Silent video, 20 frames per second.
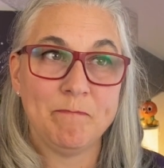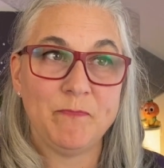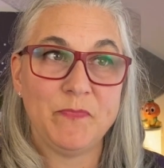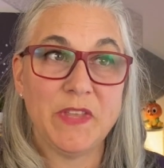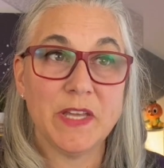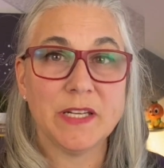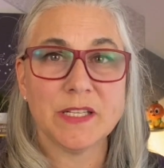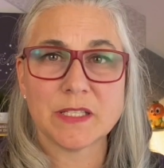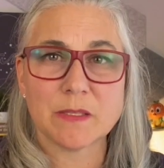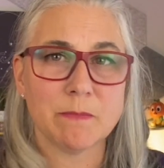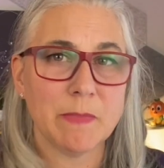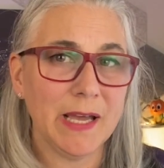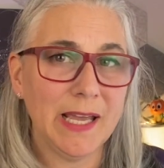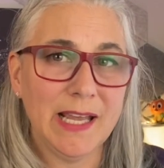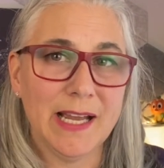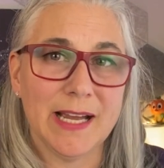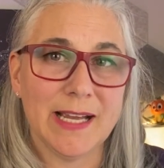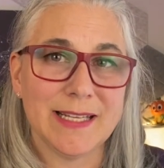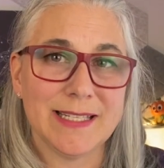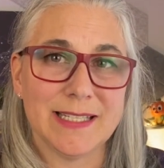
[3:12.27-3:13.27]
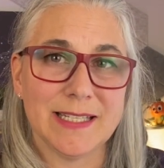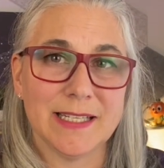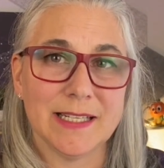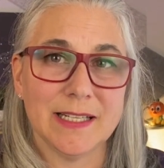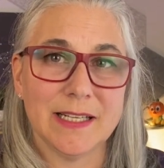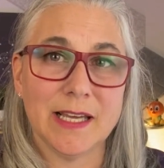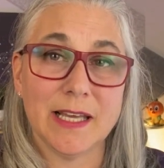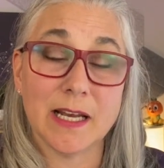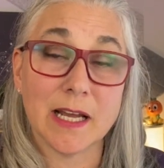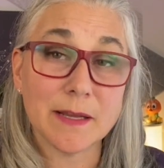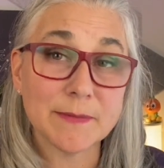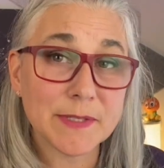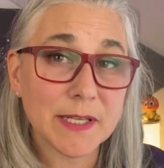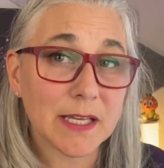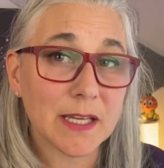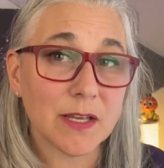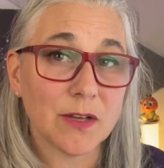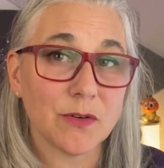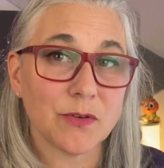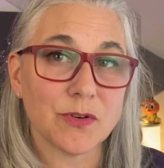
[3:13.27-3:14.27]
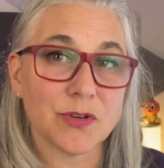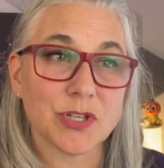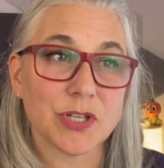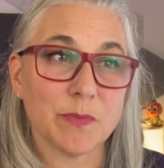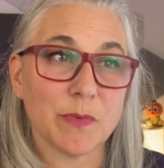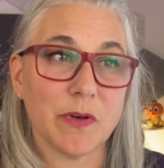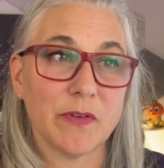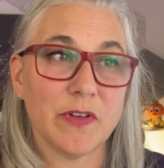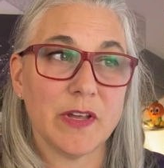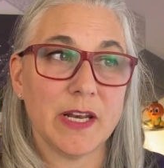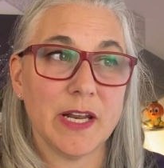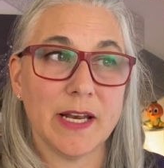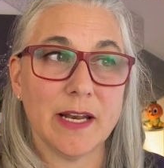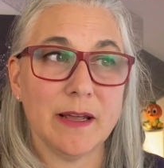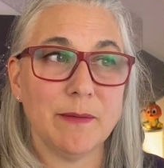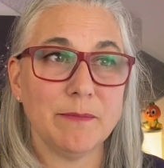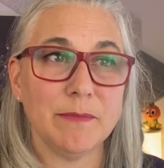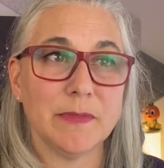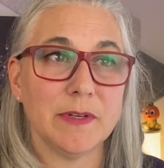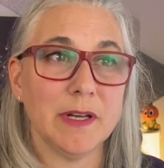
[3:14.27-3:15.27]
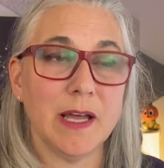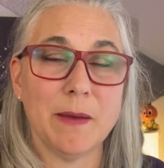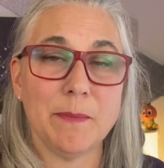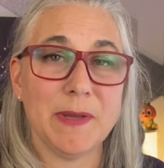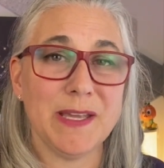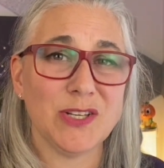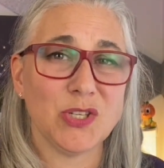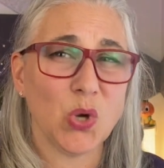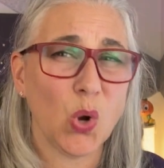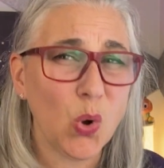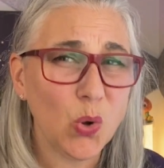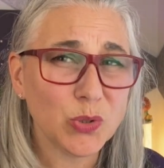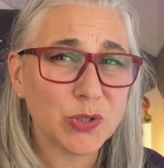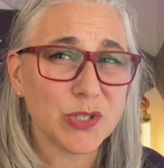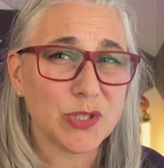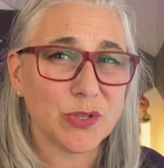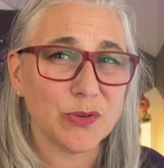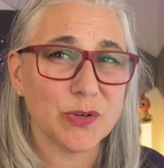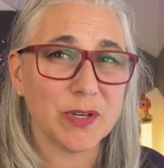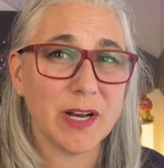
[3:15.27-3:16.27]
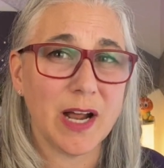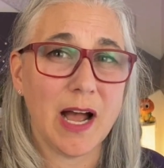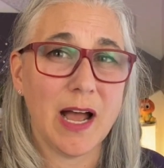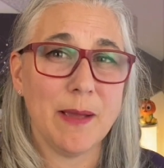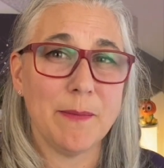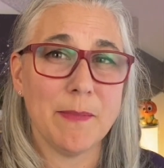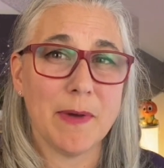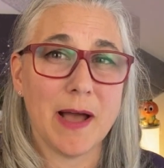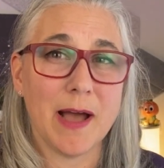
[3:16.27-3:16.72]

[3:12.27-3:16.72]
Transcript: then it's my idea and i'm taking ownership of it and i'm not being told to do it i'm